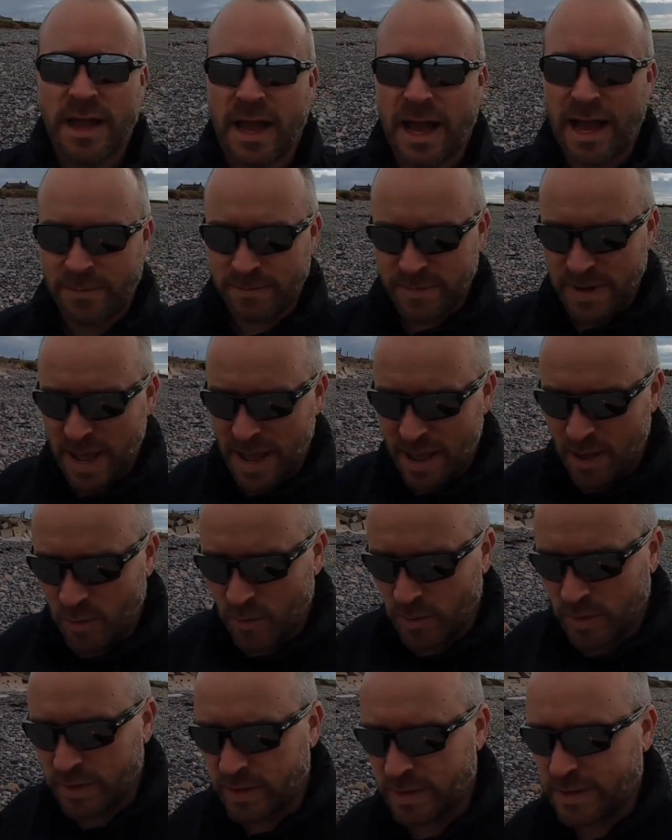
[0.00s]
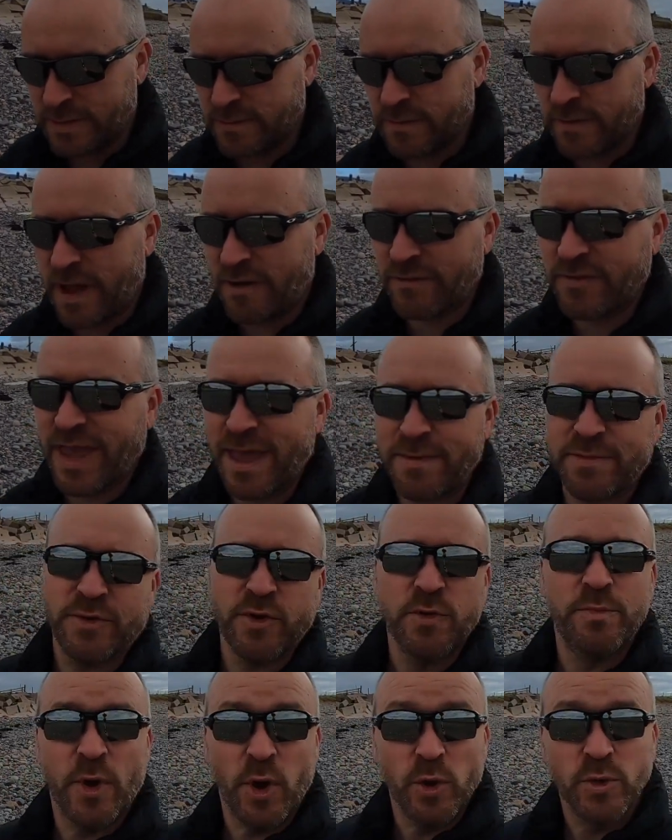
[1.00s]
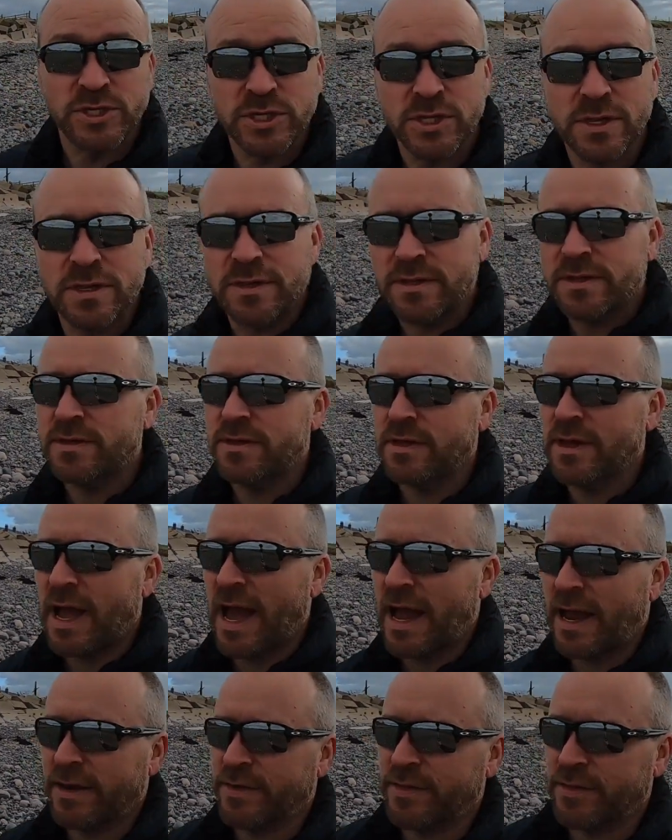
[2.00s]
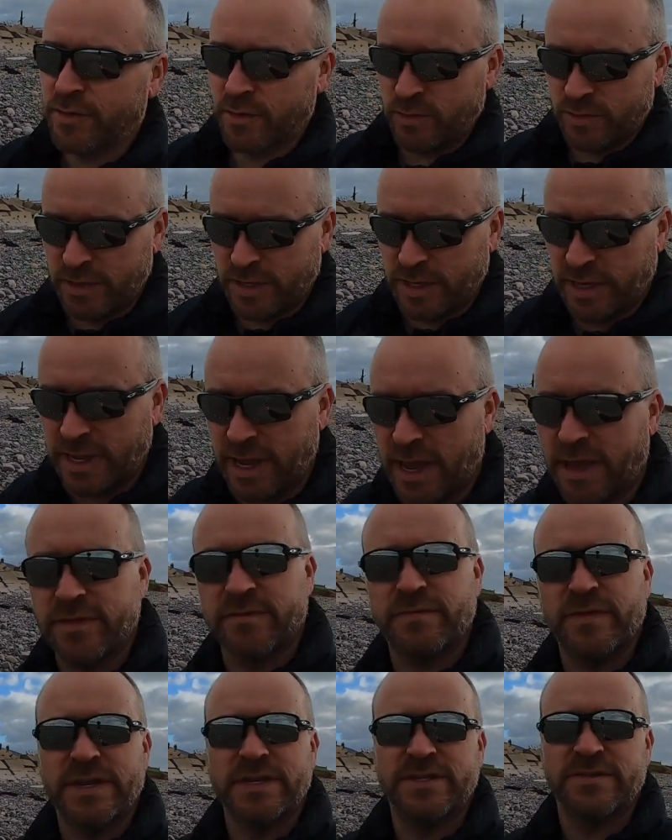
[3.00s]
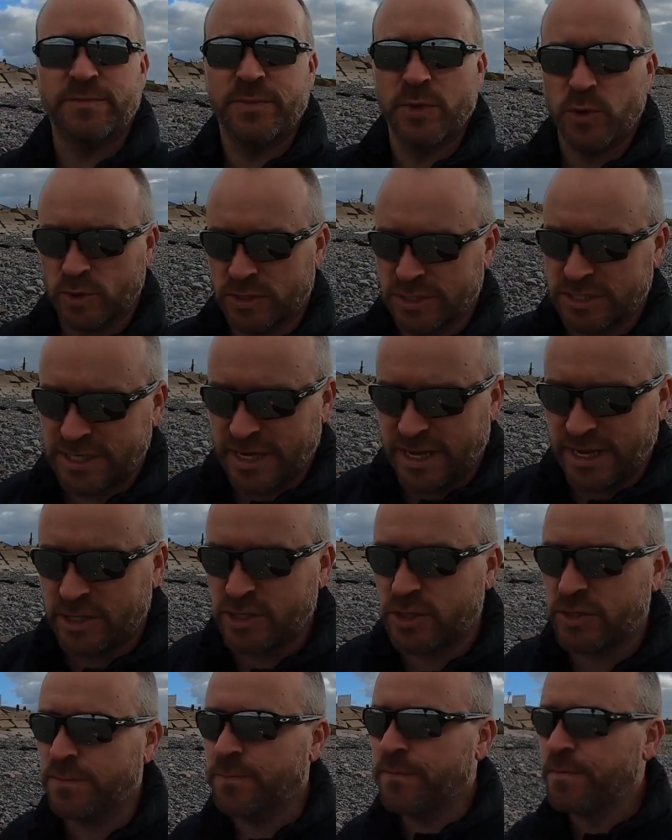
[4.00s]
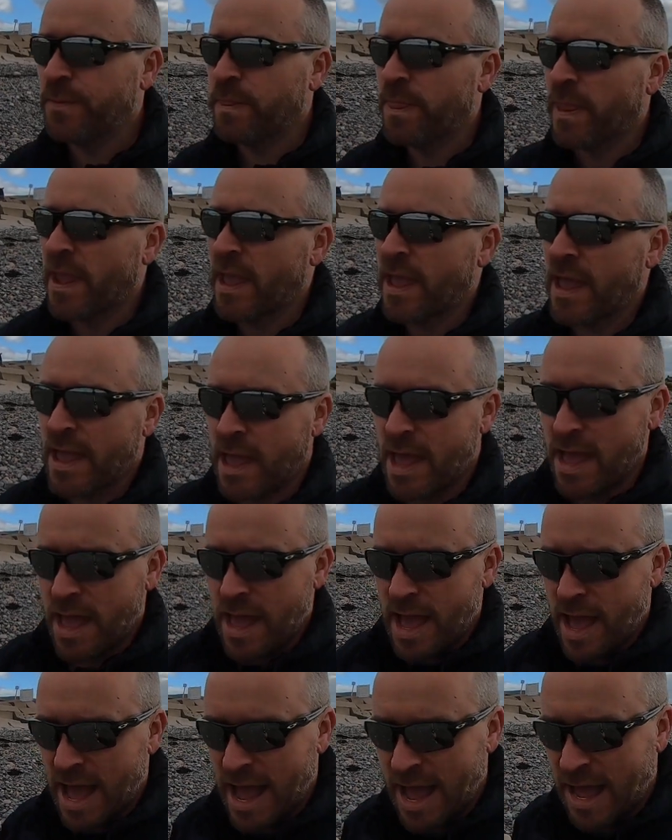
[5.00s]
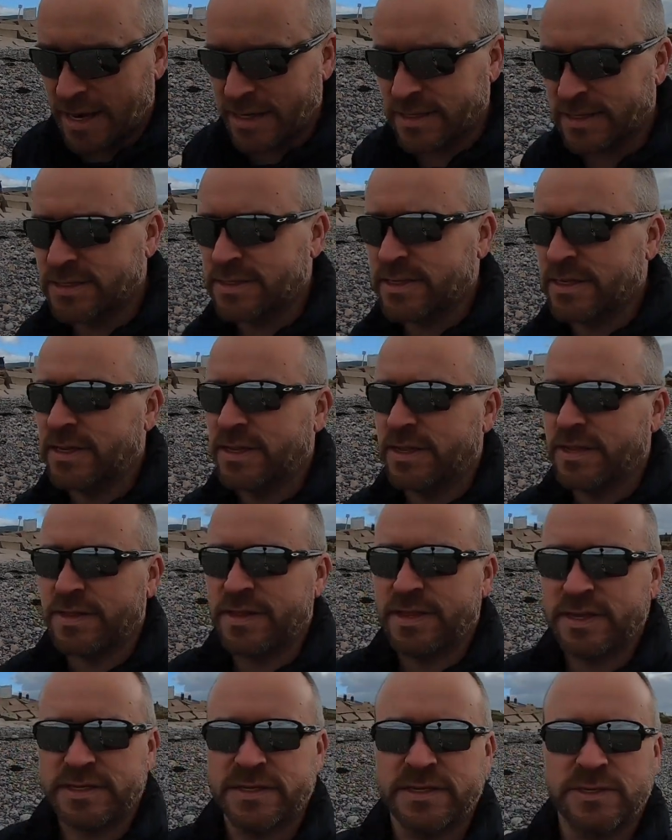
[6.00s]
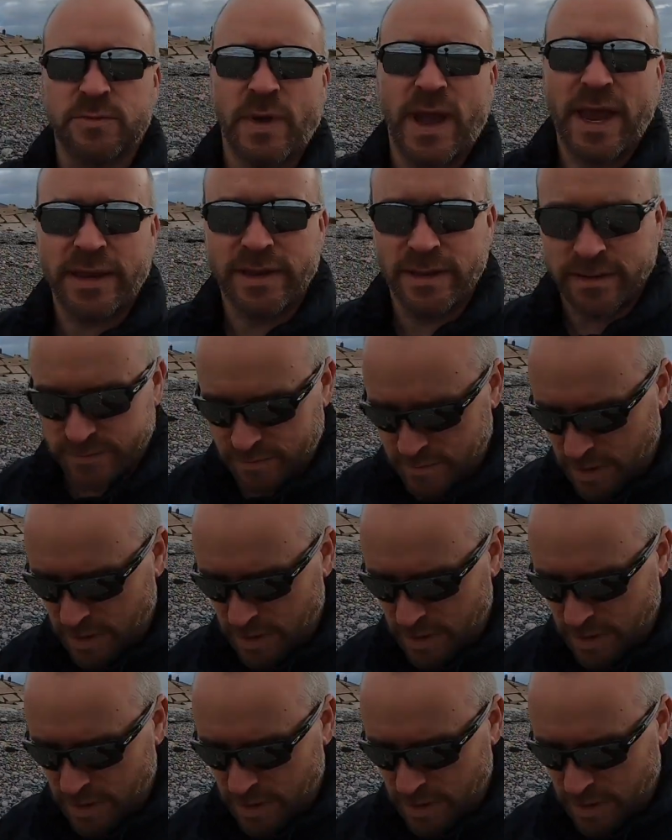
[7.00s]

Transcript: I've came through Bootle and through the village of Bootle station, and this is when